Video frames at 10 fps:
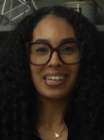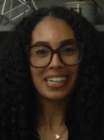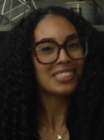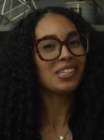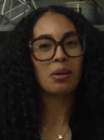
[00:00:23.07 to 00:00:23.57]

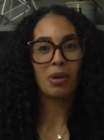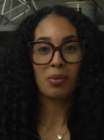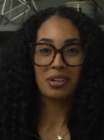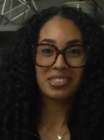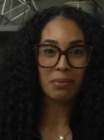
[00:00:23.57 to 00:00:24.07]
let's talk about
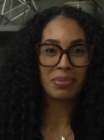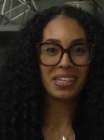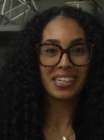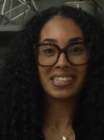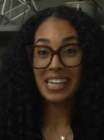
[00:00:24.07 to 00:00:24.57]
what Ozempic
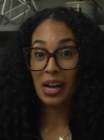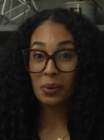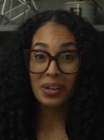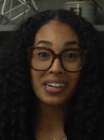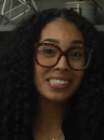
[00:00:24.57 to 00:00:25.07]
is, how it
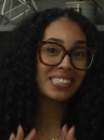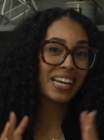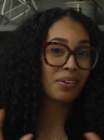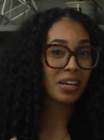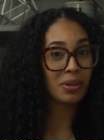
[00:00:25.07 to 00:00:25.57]
works, and
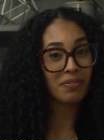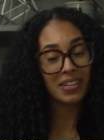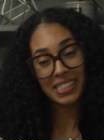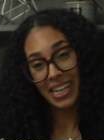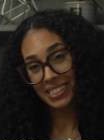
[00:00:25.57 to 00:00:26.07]
how it can be
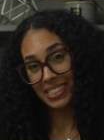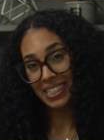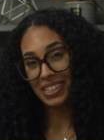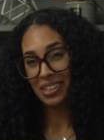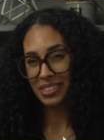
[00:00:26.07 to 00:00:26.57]
fantastic,
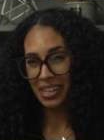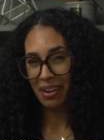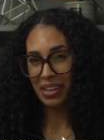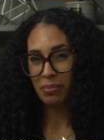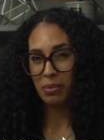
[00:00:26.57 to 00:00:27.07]
and also how
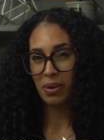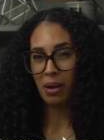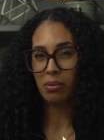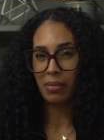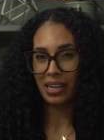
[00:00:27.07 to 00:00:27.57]
it can be
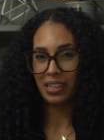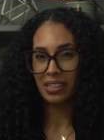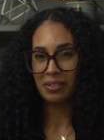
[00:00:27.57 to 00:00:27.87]
problematic.